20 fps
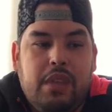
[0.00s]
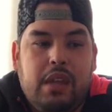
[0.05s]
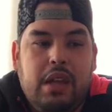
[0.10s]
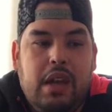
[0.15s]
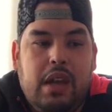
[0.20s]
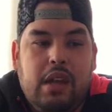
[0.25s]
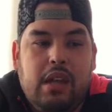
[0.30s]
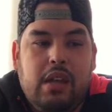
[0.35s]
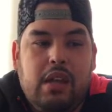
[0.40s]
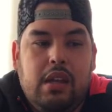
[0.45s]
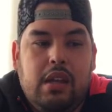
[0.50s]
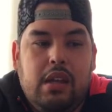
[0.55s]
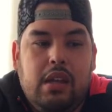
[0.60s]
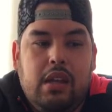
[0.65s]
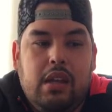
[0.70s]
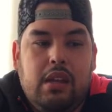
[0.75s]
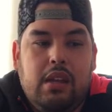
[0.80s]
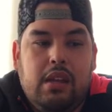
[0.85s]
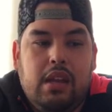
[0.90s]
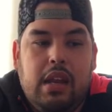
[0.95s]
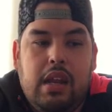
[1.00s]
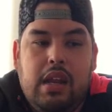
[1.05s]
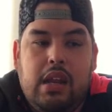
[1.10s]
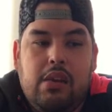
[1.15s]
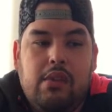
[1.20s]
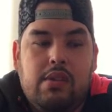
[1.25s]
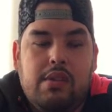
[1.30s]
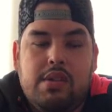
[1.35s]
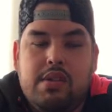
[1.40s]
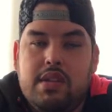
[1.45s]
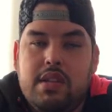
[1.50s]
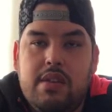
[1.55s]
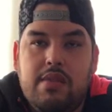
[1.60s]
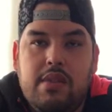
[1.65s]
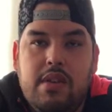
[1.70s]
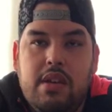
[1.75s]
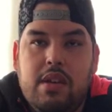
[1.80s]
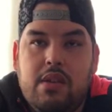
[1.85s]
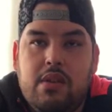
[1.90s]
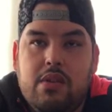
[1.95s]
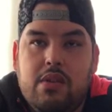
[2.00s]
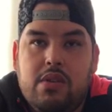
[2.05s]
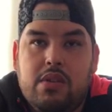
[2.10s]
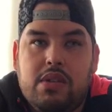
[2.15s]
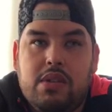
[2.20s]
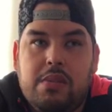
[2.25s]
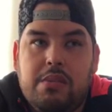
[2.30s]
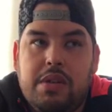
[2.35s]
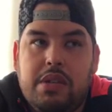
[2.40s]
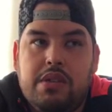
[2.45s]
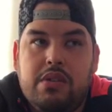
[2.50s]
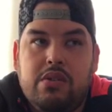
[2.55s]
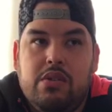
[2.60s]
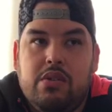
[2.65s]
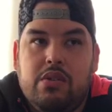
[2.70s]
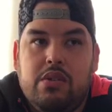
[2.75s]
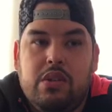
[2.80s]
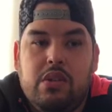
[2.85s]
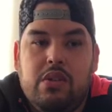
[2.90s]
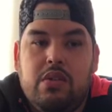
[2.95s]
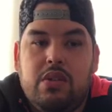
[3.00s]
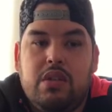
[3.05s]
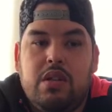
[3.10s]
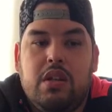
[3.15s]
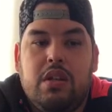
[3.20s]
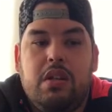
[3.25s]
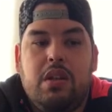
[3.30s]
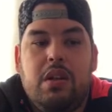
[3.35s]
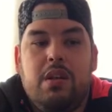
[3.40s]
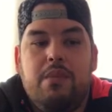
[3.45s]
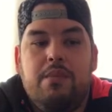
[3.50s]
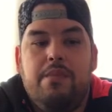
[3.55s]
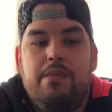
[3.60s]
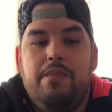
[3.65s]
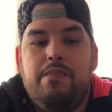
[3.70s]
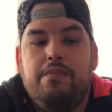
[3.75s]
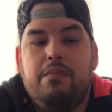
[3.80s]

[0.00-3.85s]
I didn't receive it, or somebody sold it or something.